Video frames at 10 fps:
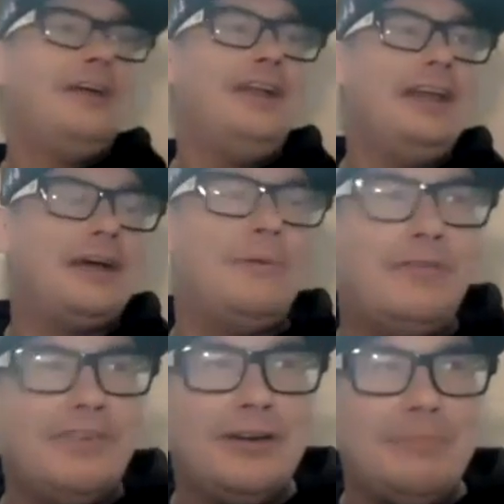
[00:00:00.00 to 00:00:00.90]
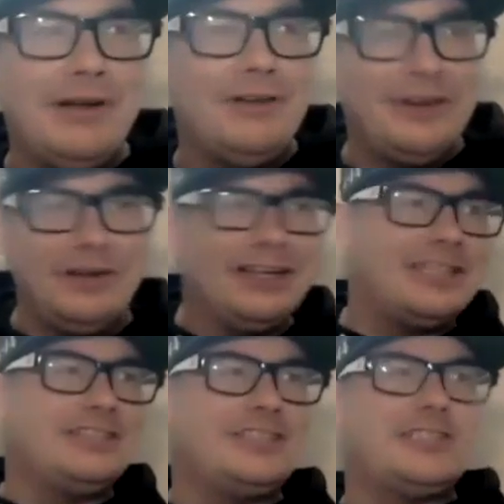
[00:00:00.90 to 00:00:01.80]
you come over here.
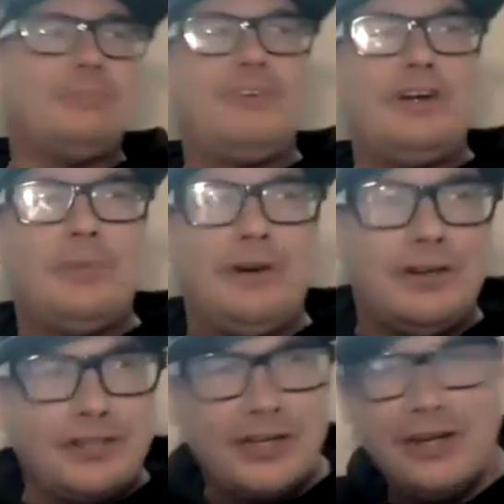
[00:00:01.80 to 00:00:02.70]
Let's some pheromones.